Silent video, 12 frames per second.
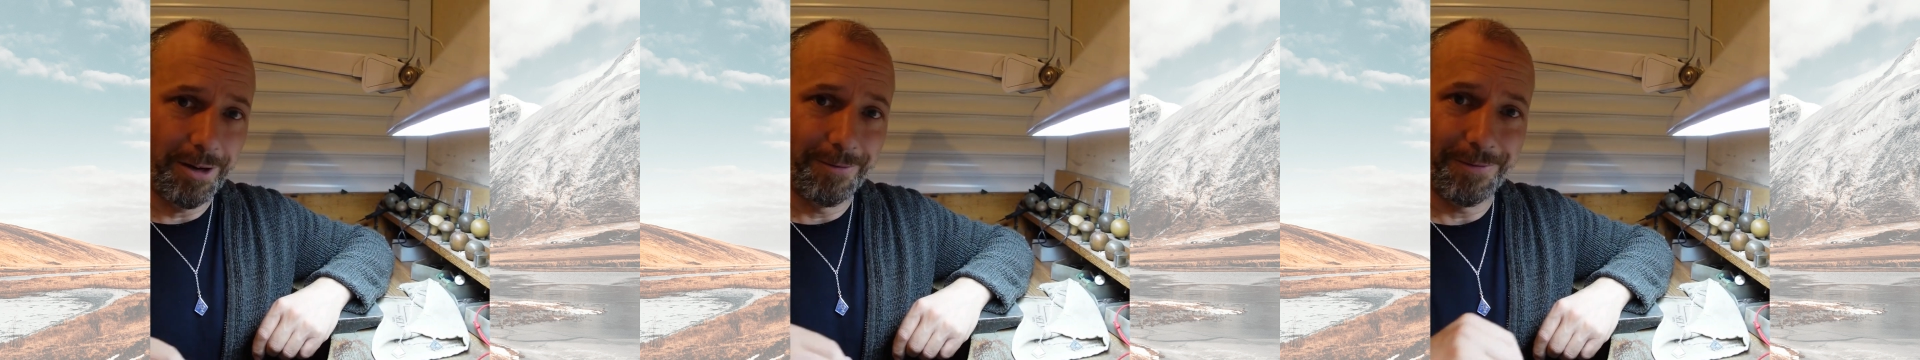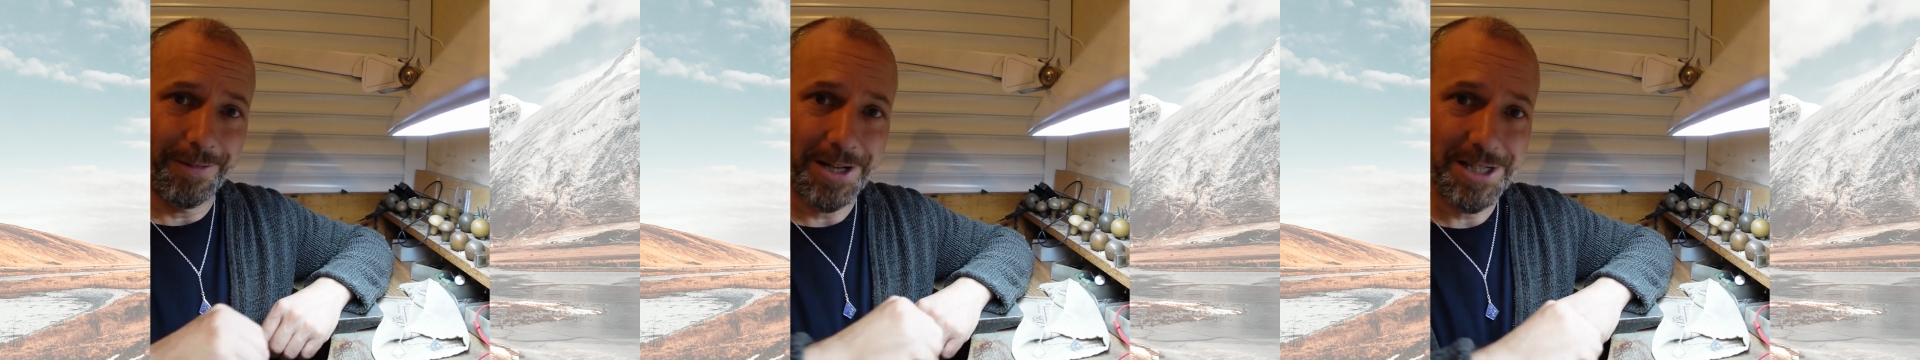
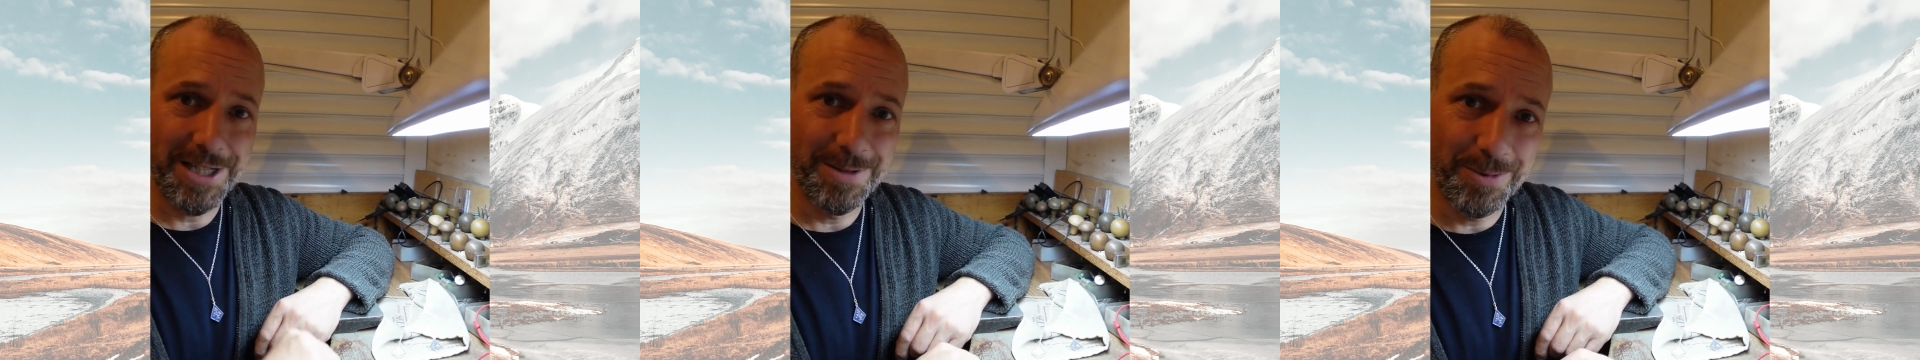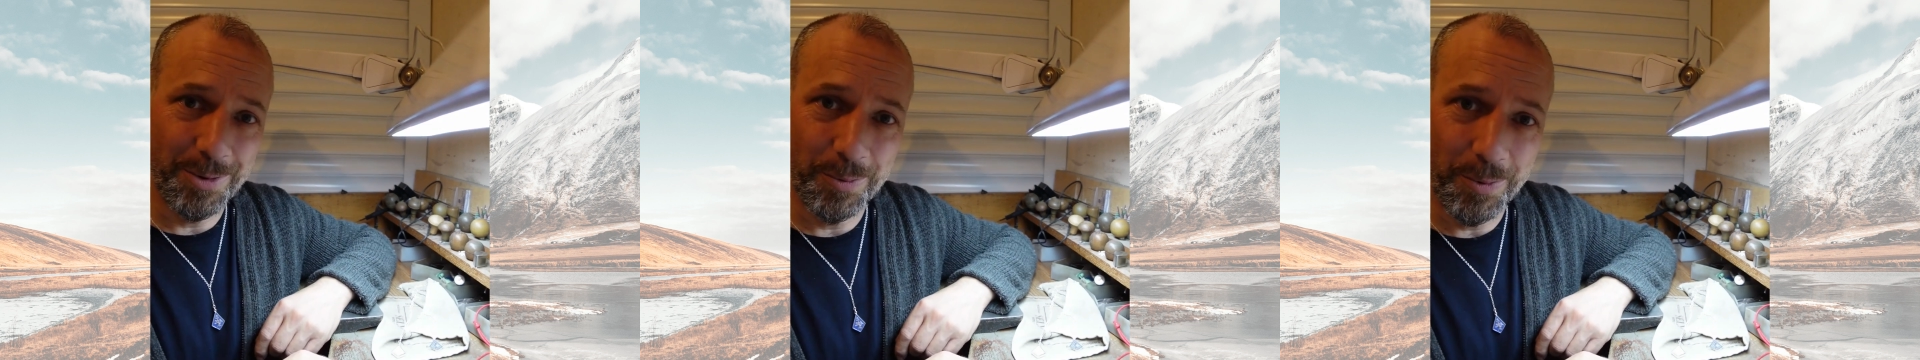
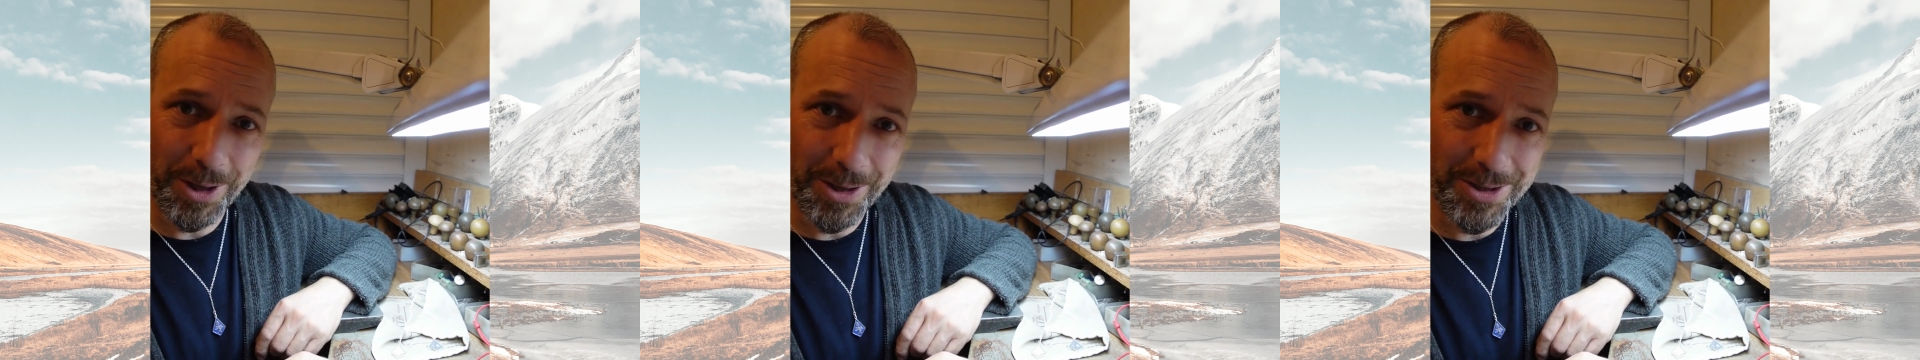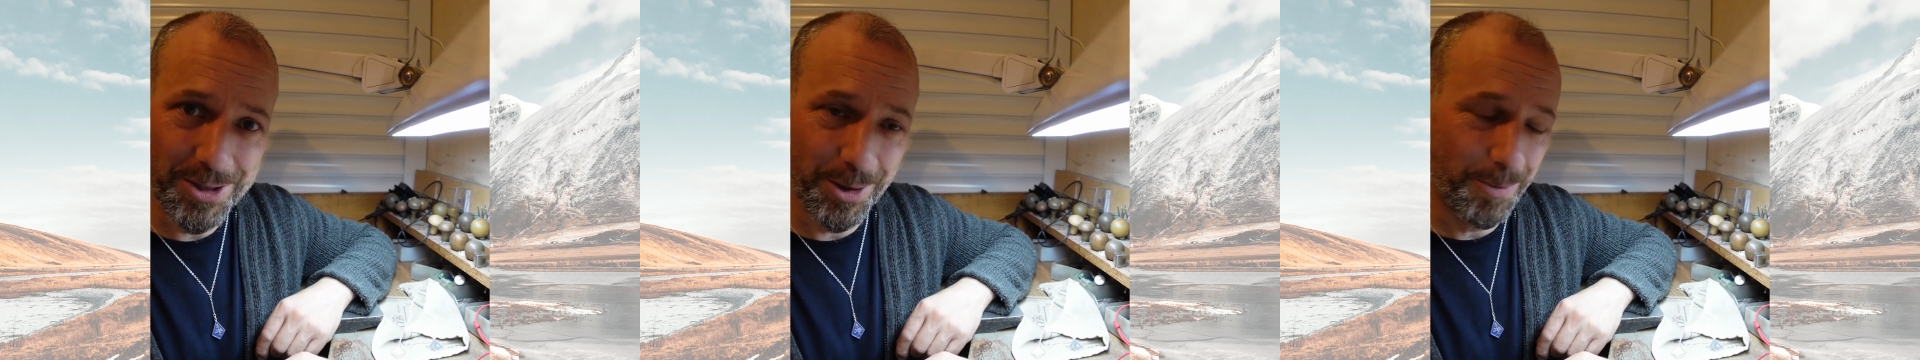unfashionable
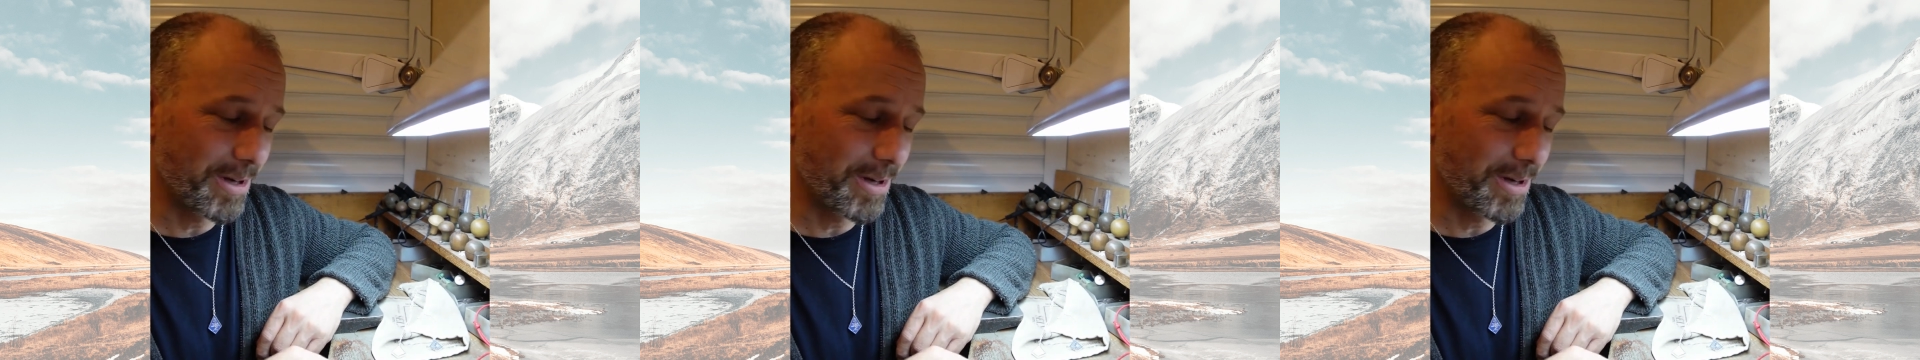workshop